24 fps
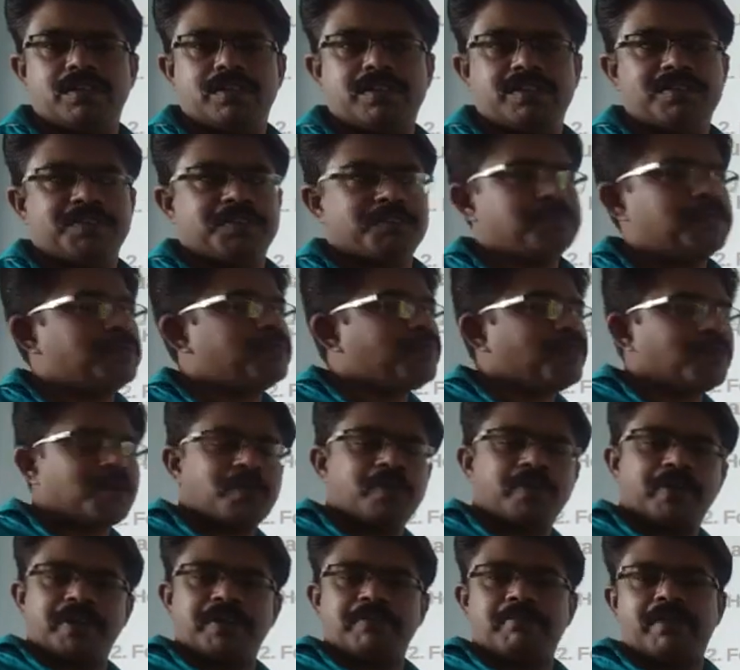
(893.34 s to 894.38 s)
So before
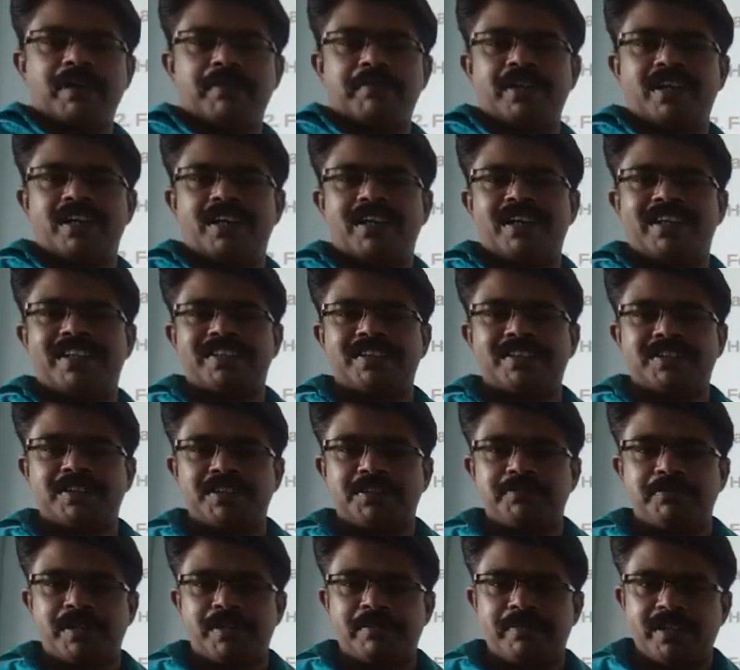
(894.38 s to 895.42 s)
going, maybe
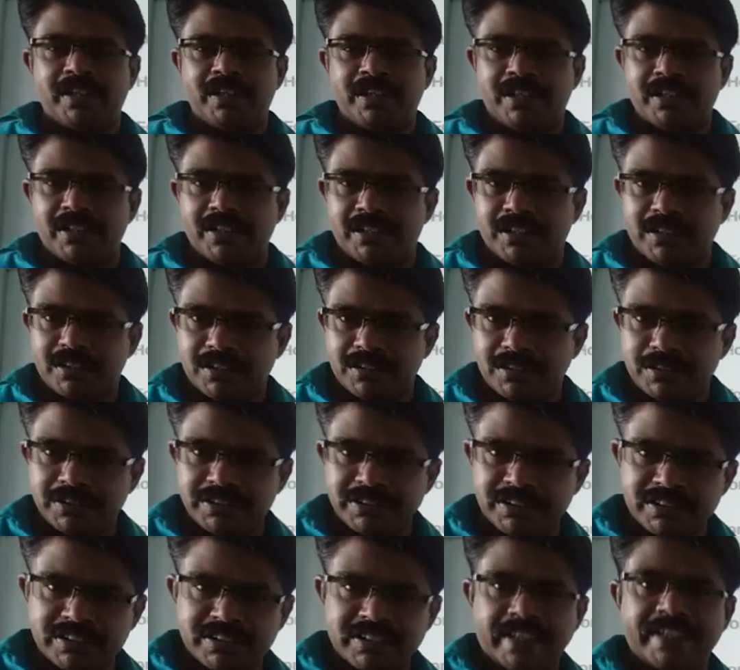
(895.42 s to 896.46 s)
it may be
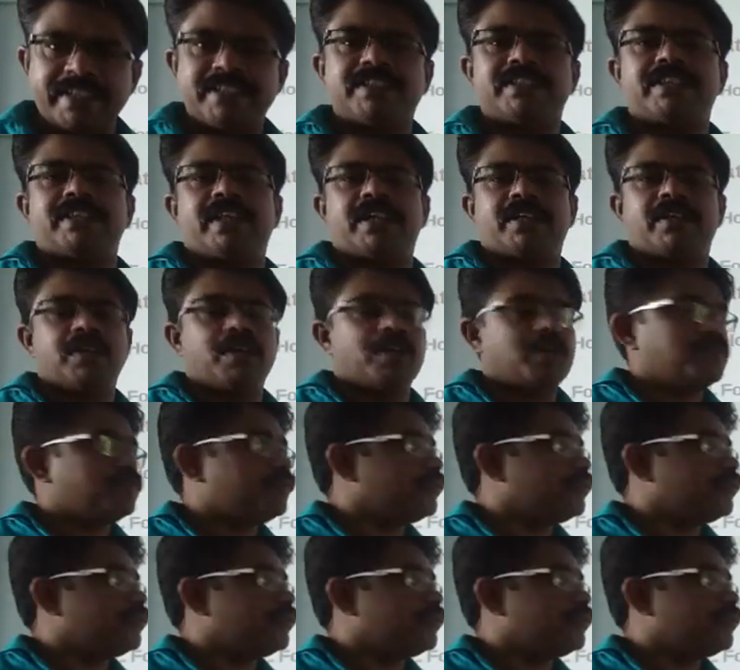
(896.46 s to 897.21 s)
nice that